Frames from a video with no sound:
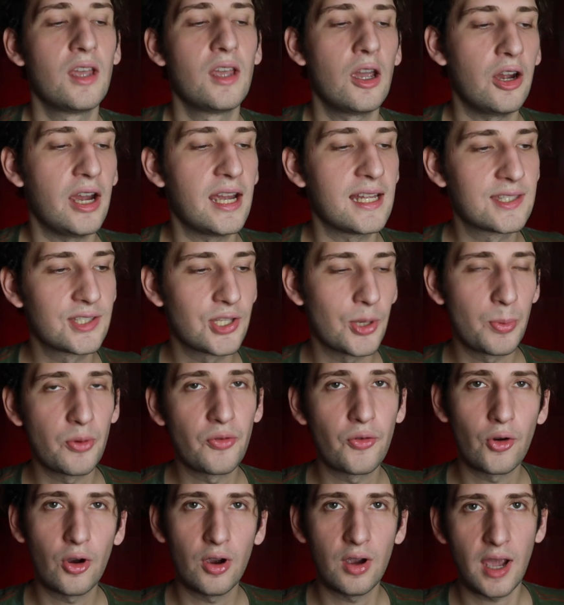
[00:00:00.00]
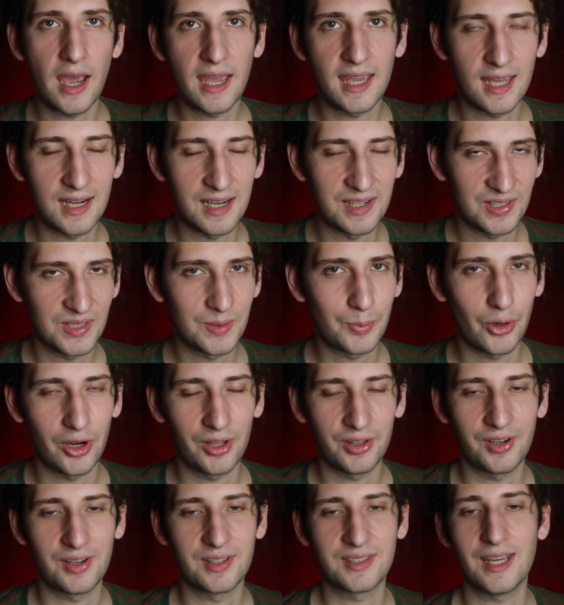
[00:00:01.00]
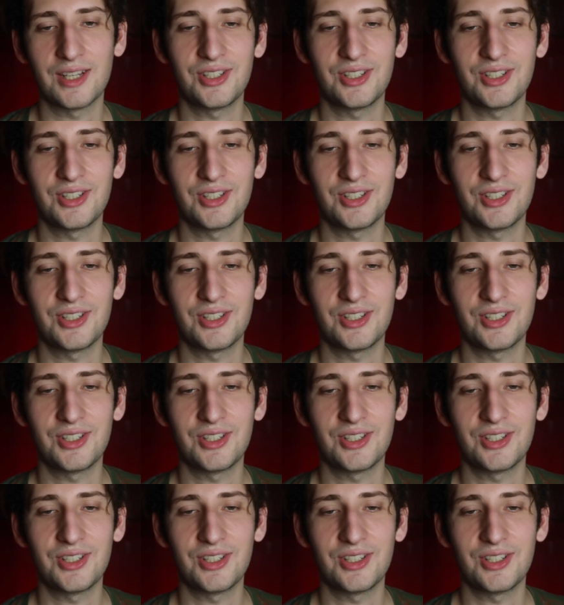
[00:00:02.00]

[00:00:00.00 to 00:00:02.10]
Alright, so before I get into spoilers,